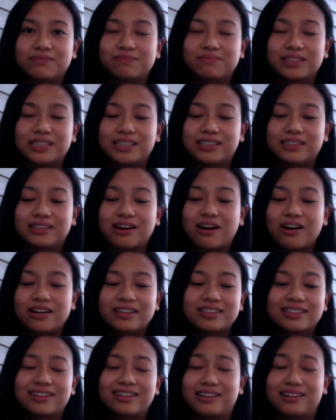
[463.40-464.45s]
it's the
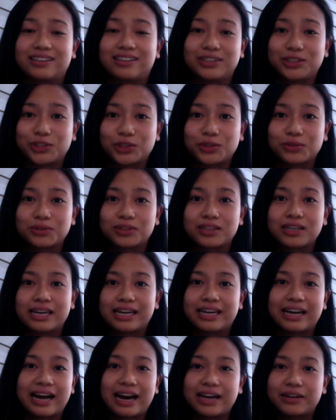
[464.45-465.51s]
honest and ugly truth,
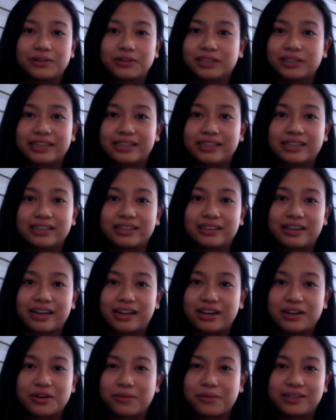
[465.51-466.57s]
and I don't like it,
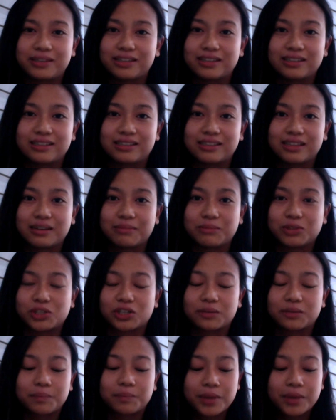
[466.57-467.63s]
and no one does, I'm sure.
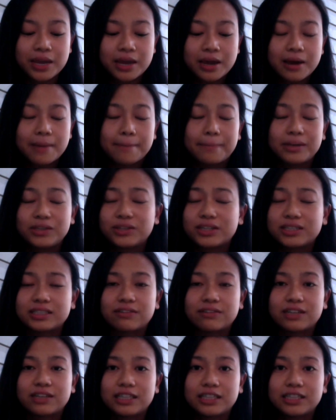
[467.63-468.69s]
But you can
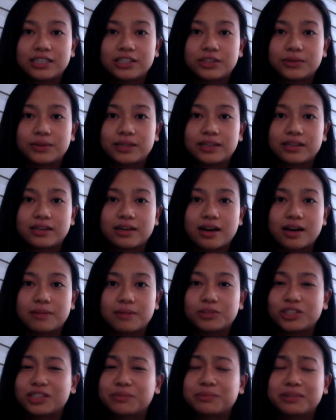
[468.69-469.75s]
definitely do it.
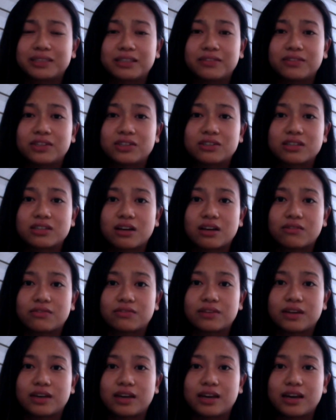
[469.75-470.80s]
Just believe in
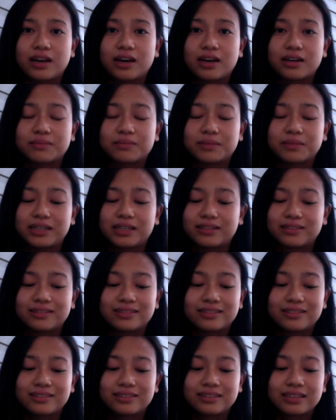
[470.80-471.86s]
yourself. And
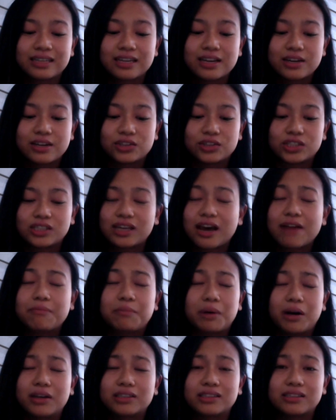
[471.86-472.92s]
just have
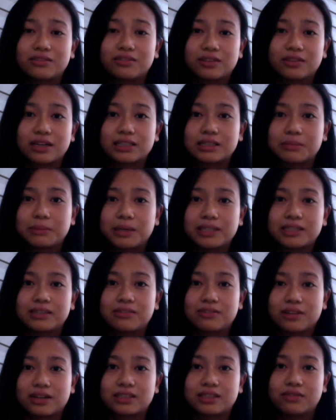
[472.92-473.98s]
positive thoughts.
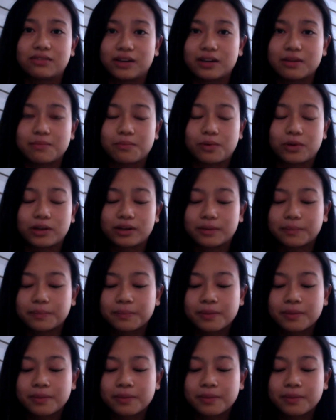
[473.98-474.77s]
Positive thoughts are very important.